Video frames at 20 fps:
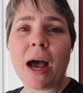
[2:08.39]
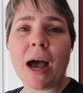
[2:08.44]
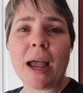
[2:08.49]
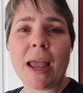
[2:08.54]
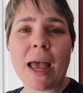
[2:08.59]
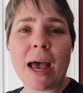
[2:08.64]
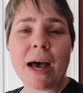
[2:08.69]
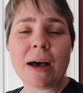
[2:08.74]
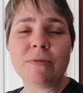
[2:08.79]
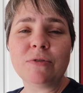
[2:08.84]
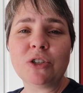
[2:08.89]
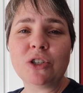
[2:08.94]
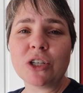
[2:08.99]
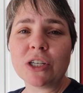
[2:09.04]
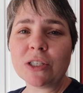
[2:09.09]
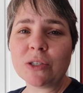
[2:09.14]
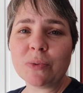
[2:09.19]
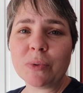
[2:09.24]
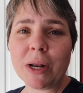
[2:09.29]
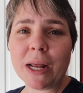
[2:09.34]
I have
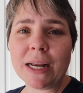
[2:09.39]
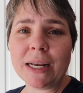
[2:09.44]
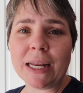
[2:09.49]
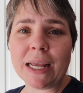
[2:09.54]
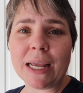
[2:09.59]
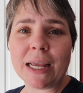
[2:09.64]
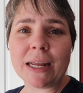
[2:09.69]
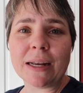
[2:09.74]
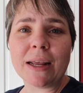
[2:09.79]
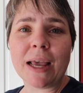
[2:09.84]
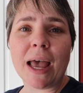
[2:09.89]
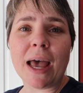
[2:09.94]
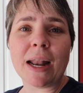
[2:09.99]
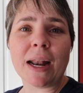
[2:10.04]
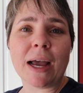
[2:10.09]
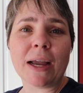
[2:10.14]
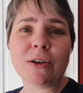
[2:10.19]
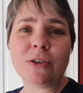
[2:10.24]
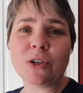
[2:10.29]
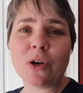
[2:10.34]
just what I need
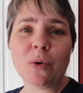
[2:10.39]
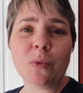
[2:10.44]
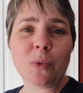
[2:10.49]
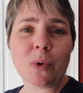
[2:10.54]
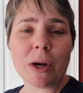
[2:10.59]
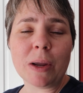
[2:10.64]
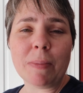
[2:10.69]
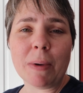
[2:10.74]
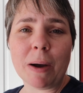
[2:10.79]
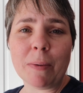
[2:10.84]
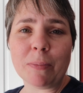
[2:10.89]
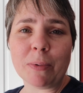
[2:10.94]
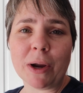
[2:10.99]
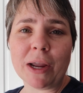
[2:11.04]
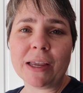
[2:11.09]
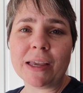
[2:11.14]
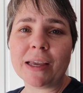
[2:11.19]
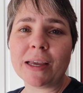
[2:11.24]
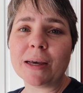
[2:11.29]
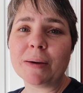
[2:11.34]
and I don't worry about
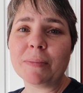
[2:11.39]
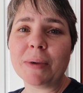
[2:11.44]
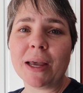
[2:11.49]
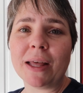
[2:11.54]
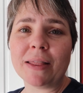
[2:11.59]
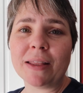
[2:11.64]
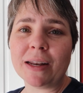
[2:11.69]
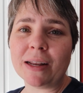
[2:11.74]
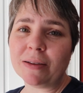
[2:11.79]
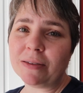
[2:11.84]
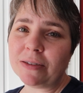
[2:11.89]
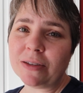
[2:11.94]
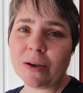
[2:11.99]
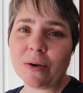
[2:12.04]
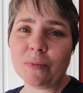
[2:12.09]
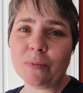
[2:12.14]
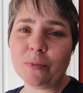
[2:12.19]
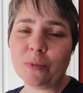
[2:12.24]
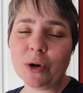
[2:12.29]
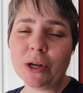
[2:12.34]
breaking them, and then it's
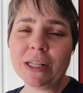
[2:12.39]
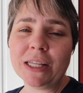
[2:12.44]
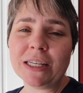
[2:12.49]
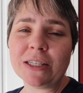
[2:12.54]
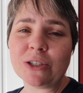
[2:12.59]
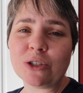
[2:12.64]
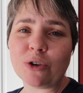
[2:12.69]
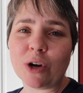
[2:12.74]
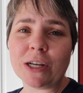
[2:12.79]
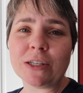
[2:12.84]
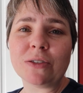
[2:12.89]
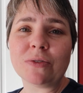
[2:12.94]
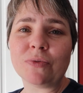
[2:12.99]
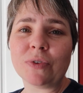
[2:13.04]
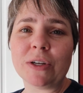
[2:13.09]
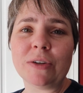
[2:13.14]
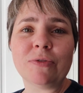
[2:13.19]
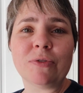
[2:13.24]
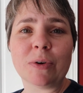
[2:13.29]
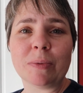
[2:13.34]
really
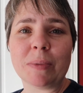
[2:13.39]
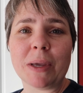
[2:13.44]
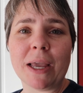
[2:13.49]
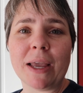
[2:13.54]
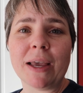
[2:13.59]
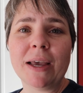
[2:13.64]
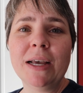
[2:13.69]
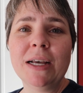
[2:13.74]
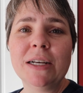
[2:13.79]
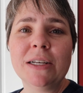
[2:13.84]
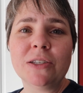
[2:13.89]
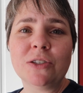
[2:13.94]
stress-free for me.